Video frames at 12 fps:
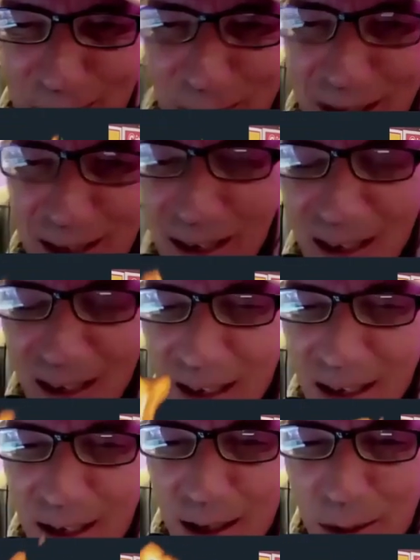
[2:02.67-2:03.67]
mean.
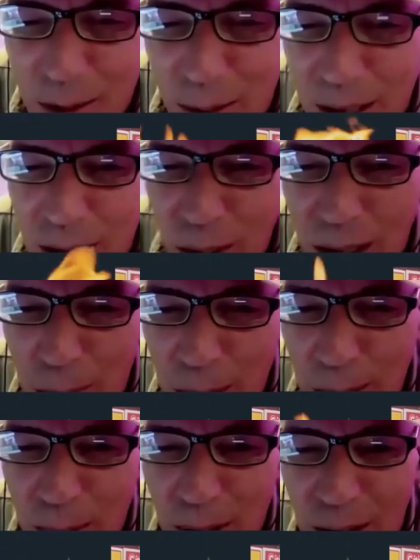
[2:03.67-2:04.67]
You know, when when
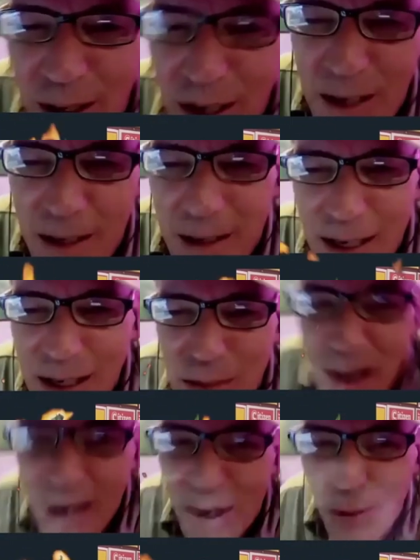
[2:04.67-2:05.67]
people are needed, it doesn't
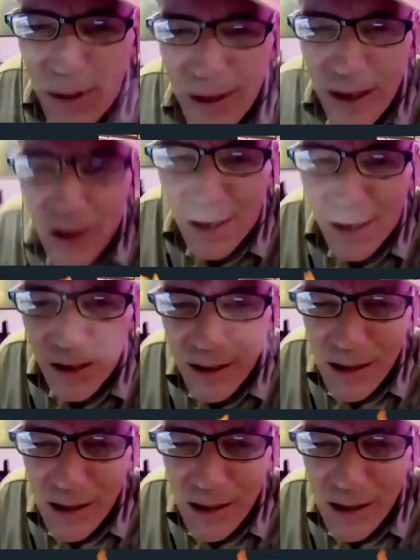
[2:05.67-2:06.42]
matter who they are.